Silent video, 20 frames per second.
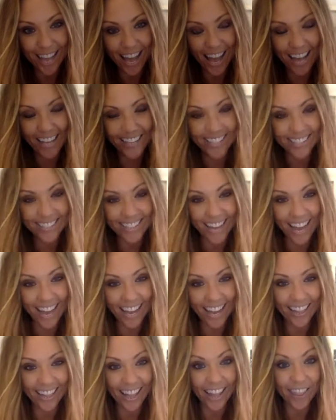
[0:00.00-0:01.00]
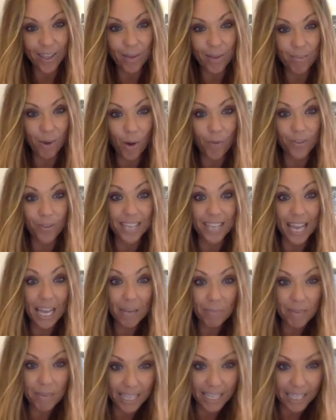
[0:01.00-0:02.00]
and I let them overtake
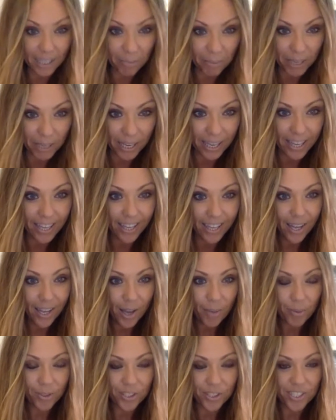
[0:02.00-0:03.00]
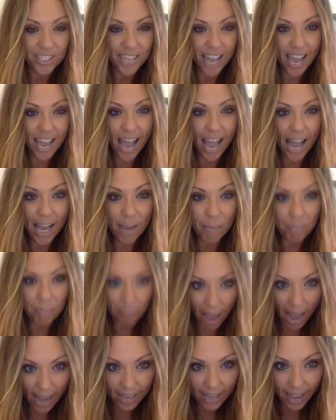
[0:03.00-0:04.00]
me a little bit. But today I am
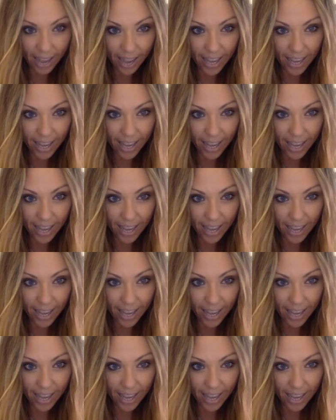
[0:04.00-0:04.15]
back